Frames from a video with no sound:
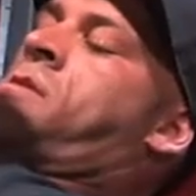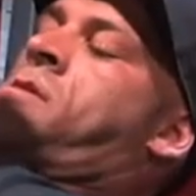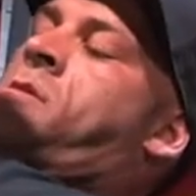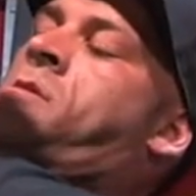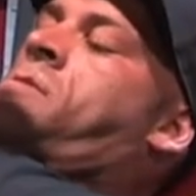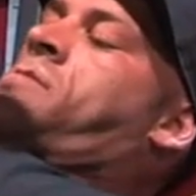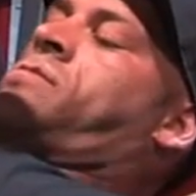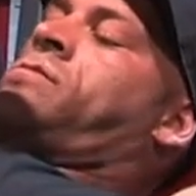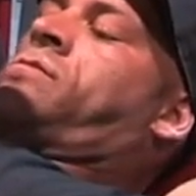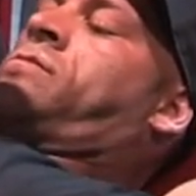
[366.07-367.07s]

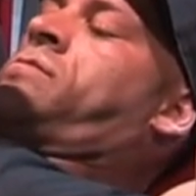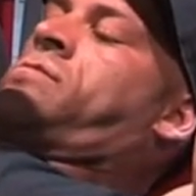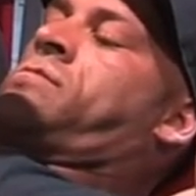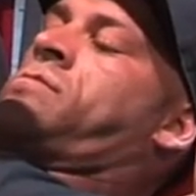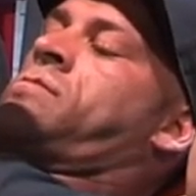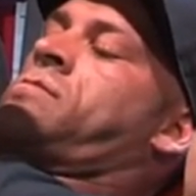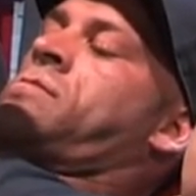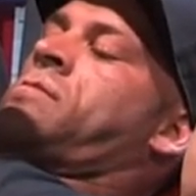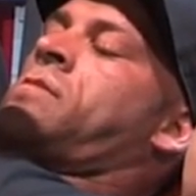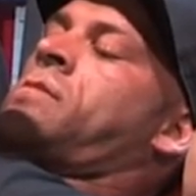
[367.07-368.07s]

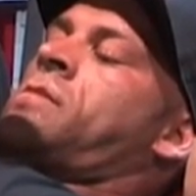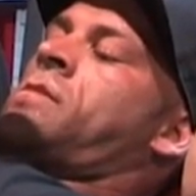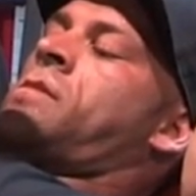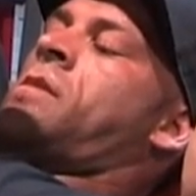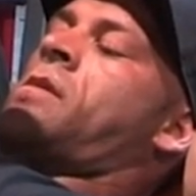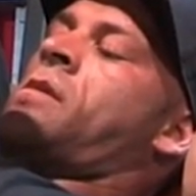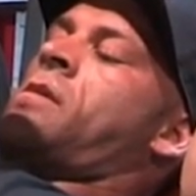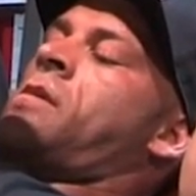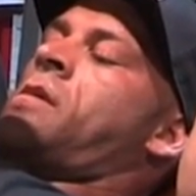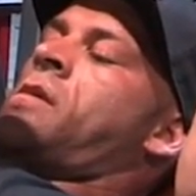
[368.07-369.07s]

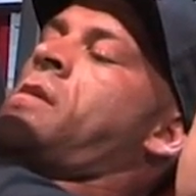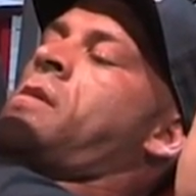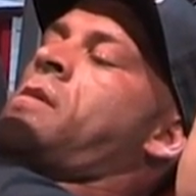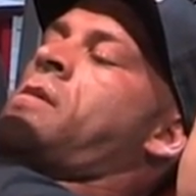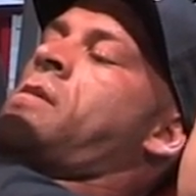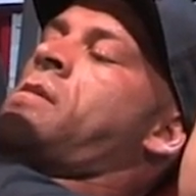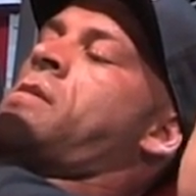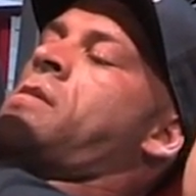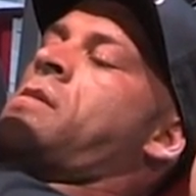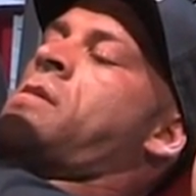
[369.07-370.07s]

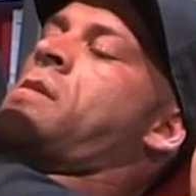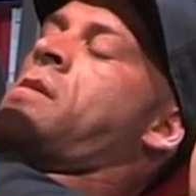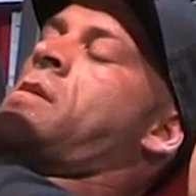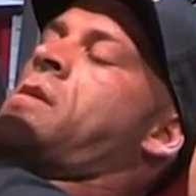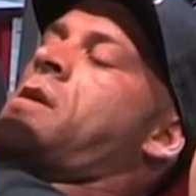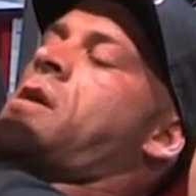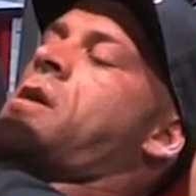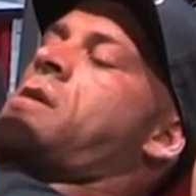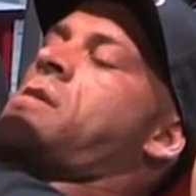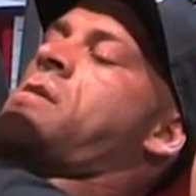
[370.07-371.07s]

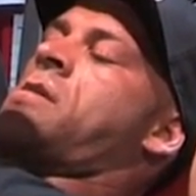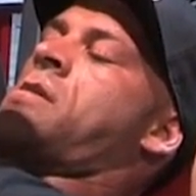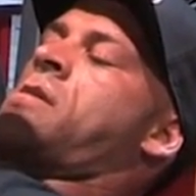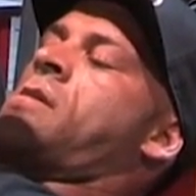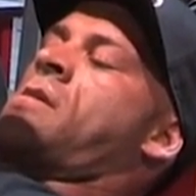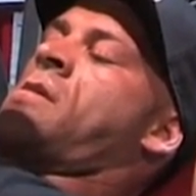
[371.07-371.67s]
(not speaking)